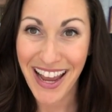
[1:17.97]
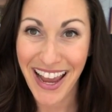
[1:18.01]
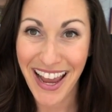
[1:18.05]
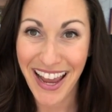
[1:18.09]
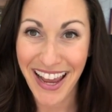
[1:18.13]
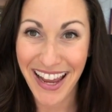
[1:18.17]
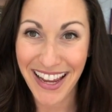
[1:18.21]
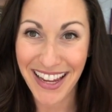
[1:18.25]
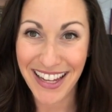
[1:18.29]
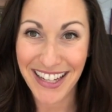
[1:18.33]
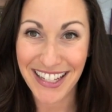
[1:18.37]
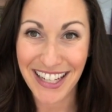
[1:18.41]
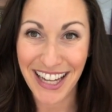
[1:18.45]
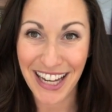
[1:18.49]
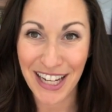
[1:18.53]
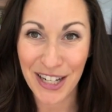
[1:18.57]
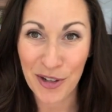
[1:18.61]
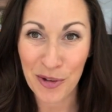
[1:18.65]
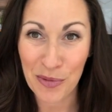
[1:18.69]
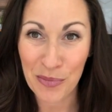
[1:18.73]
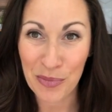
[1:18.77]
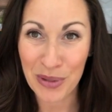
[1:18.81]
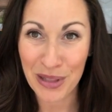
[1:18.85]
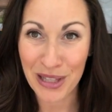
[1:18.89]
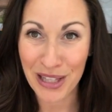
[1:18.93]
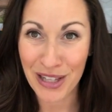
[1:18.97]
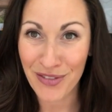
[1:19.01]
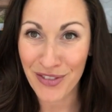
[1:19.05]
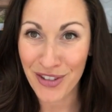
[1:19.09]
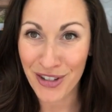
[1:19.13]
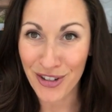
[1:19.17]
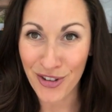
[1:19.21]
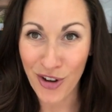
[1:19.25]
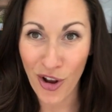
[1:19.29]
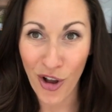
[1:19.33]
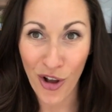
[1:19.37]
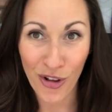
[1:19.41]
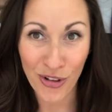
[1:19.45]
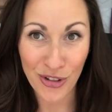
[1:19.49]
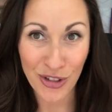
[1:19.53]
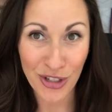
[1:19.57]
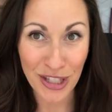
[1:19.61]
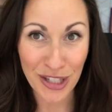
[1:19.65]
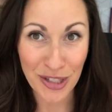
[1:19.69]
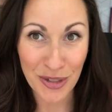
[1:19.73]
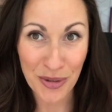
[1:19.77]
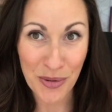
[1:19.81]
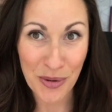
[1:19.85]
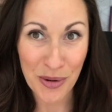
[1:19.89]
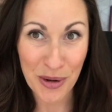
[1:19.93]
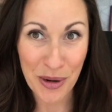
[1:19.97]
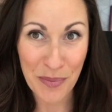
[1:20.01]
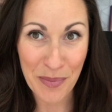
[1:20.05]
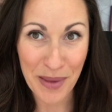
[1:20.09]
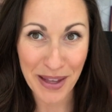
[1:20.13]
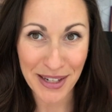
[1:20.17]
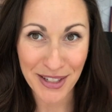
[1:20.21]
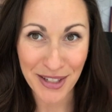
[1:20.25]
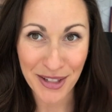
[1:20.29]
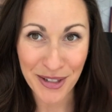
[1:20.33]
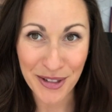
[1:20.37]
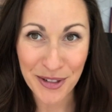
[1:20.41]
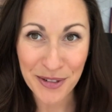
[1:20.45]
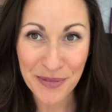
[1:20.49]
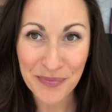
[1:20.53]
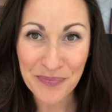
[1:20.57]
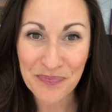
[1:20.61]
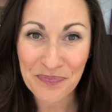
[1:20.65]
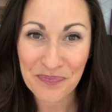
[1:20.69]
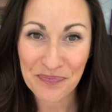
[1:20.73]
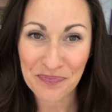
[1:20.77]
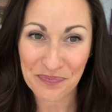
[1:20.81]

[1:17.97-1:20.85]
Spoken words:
and I don't believe they're all just ornamental.